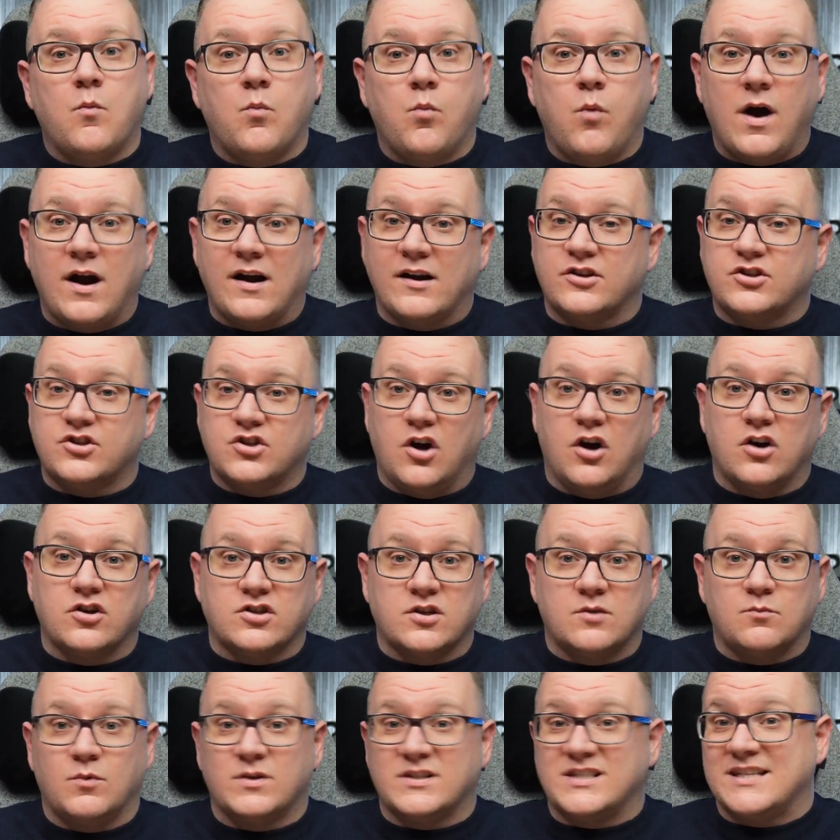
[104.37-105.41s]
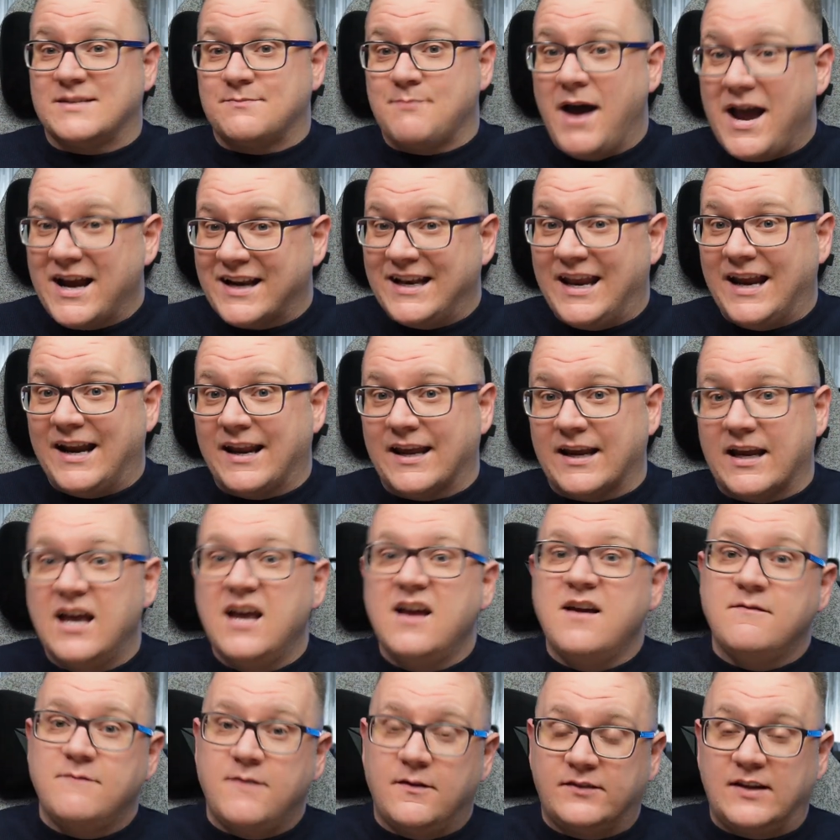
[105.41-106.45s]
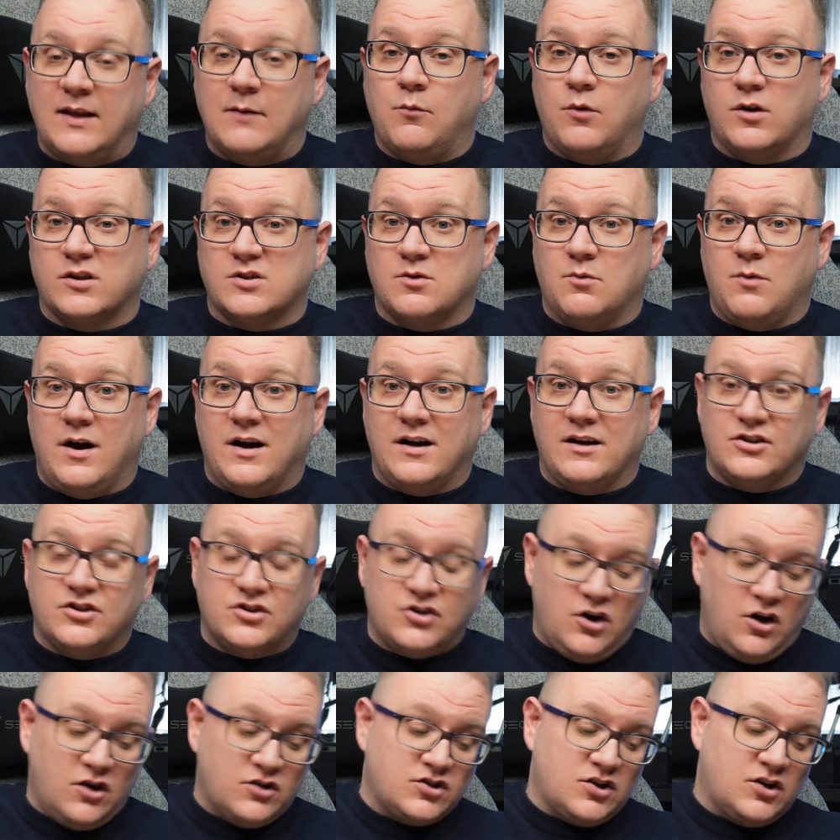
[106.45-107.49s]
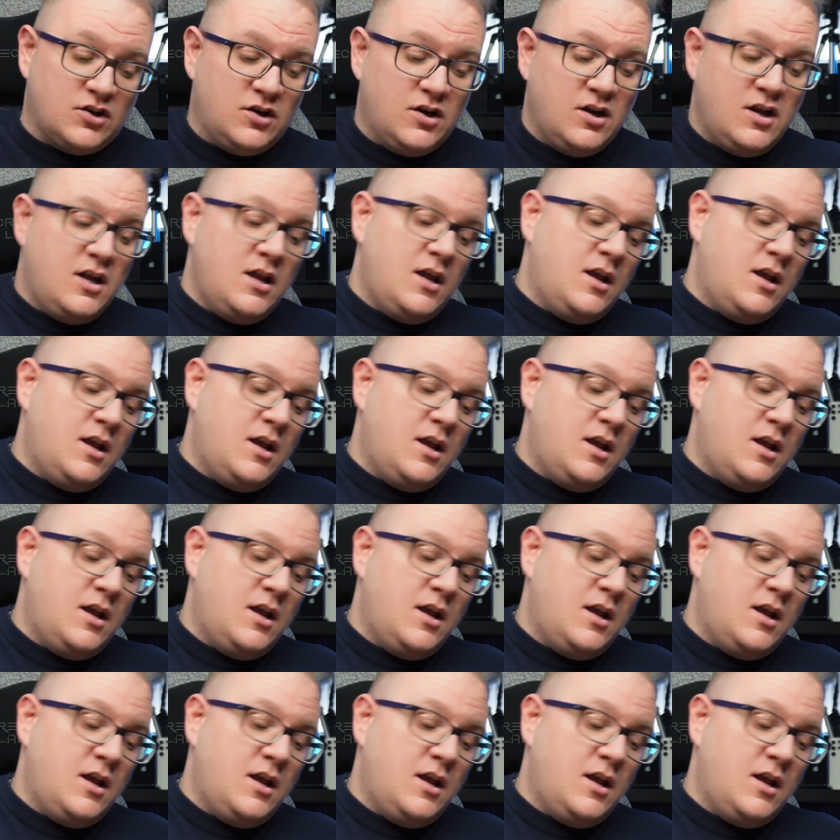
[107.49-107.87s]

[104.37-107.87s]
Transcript: wireless charging, which is magnetic, fifteen watts of wireless charging,